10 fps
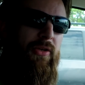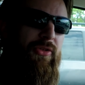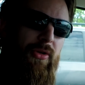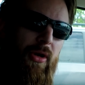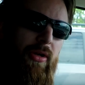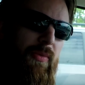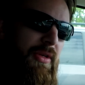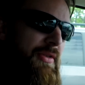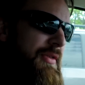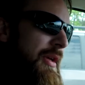A scenario
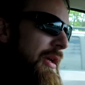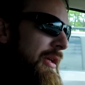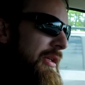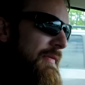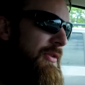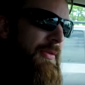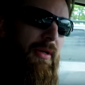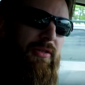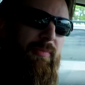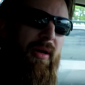was given
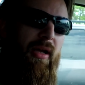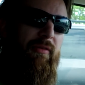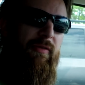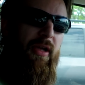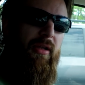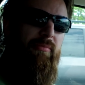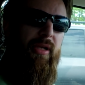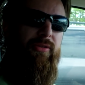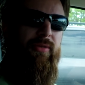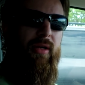to us by a fan,
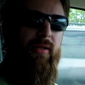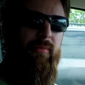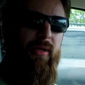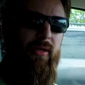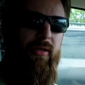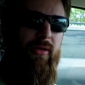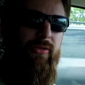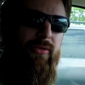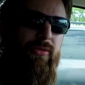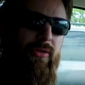Patriotic American
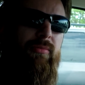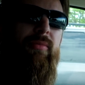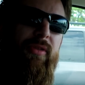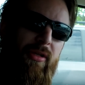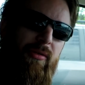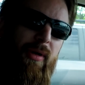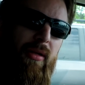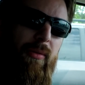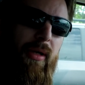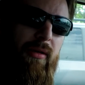on YouTube. Thank you,
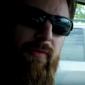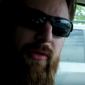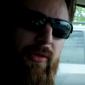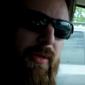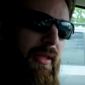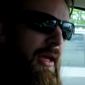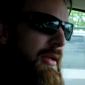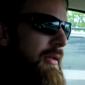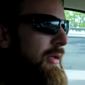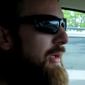by the way, for doing
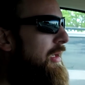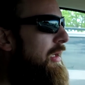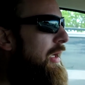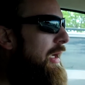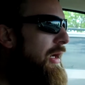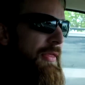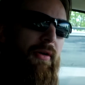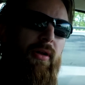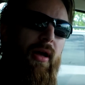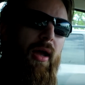that. And I
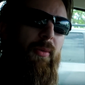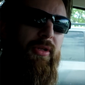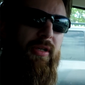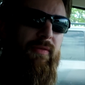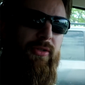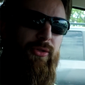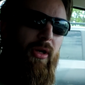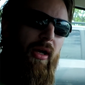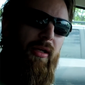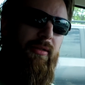thought I would give it a
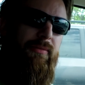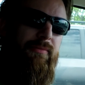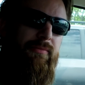try.